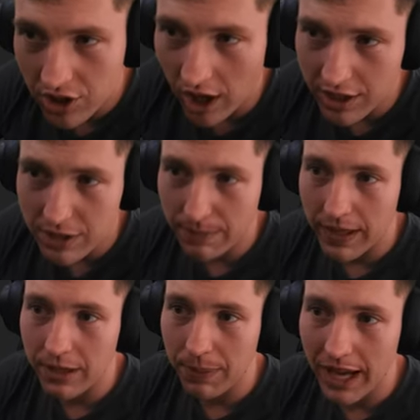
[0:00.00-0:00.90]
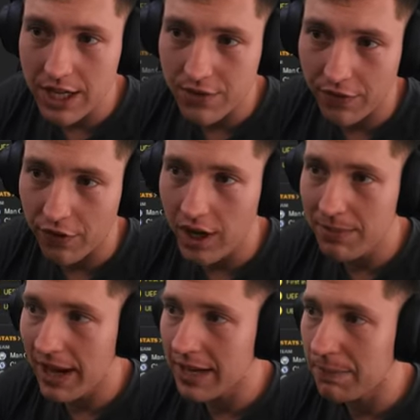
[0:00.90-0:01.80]
Sign some bloody players for
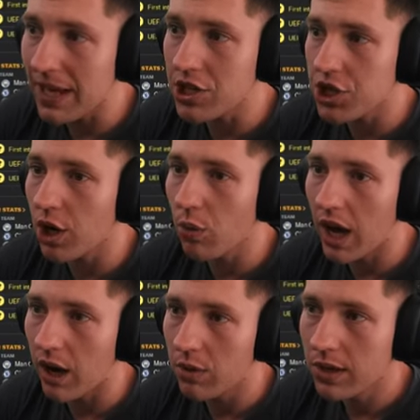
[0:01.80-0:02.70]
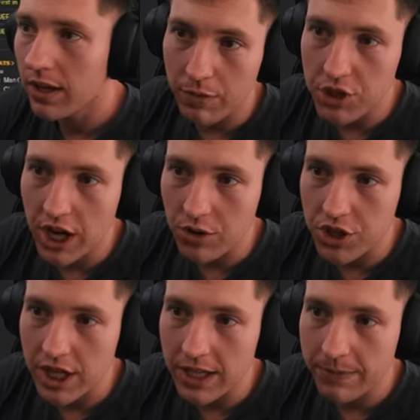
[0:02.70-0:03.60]
free, mate. Ben Chilwell from
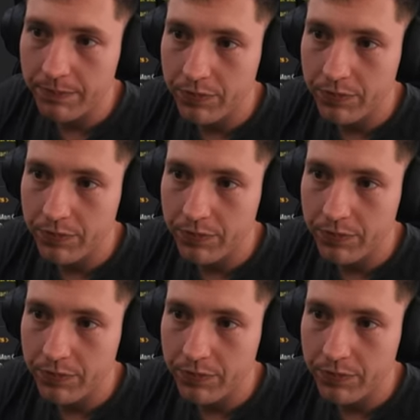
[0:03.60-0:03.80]
Chelsea.